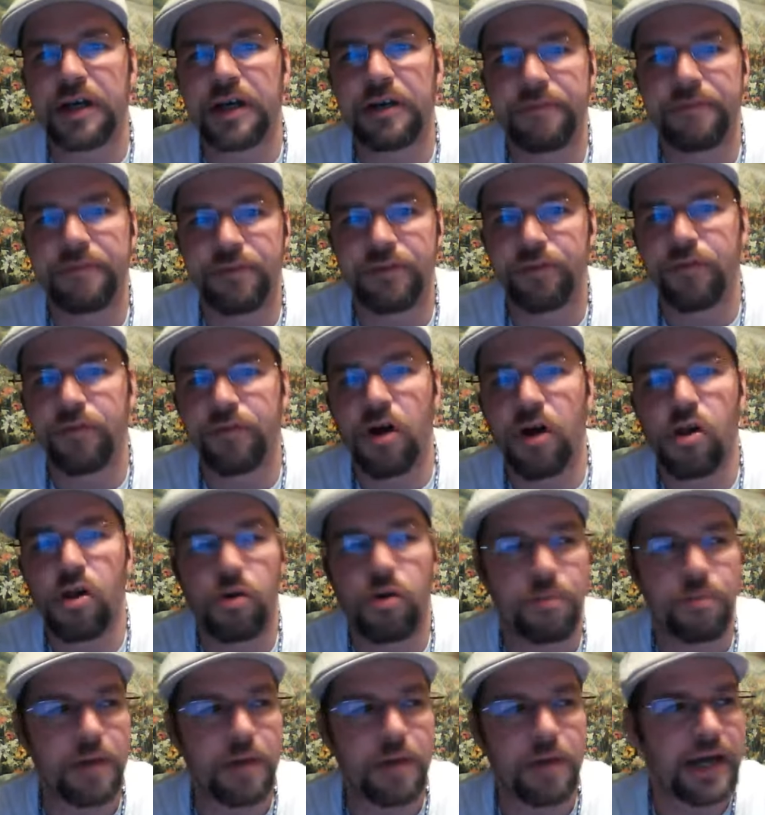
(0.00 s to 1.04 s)
If you
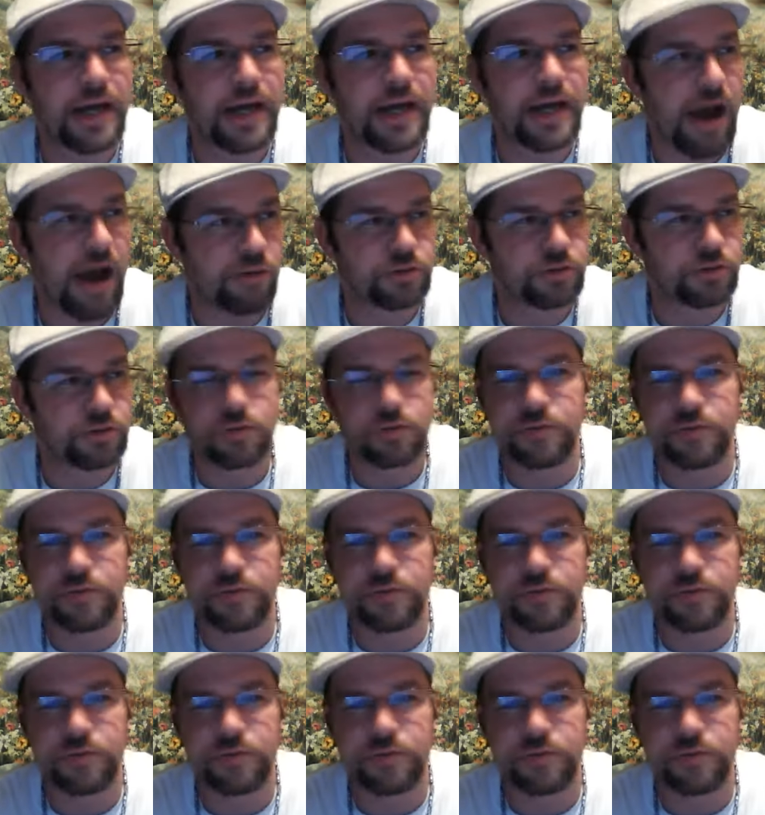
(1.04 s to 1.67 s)
followed my how-to